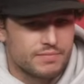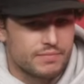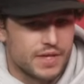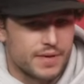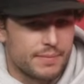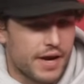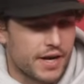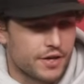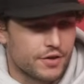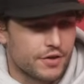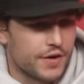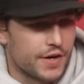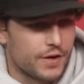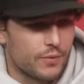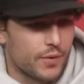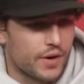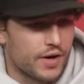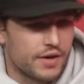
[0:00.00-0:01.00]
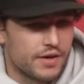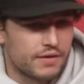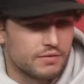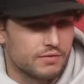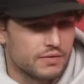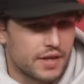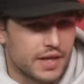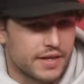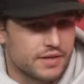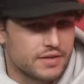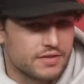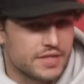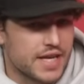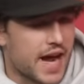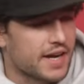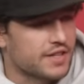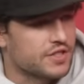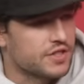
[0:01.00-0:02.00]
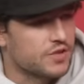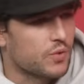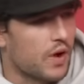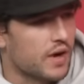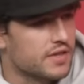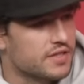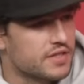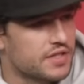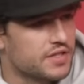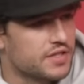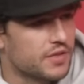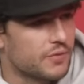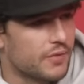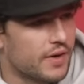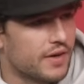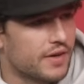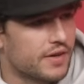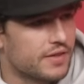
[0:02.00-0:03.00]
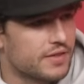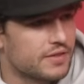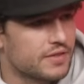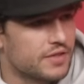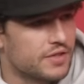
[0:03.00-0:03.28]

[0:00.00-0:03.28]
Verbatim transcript: in my career where like taxi squad season where